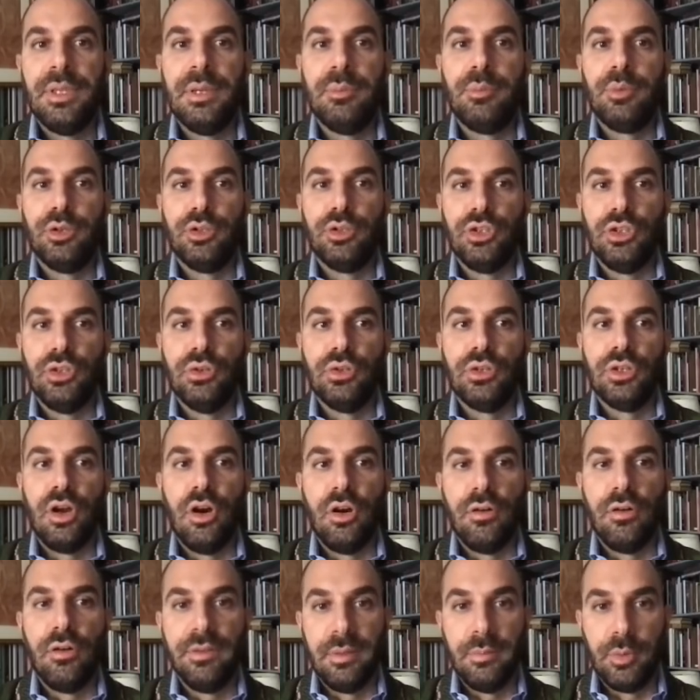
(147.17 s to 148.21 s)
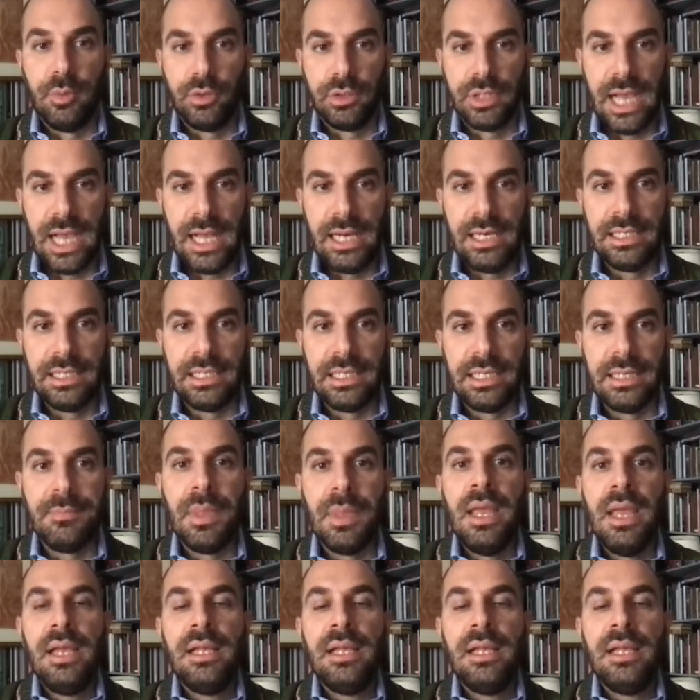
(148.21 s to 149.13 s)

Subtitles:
The Pursuit of Immortality.